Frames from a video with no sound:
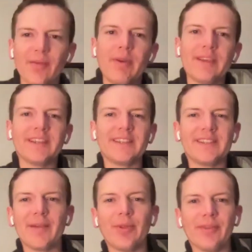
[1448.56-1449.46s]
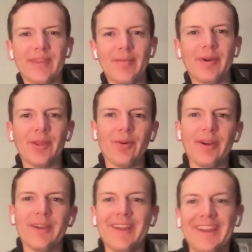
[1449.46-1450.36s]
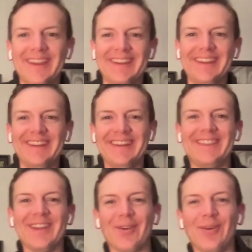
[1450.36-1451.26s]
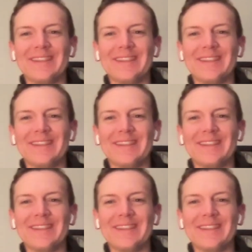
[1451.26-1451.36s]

no, are the best everybody... example of that, by the way. They're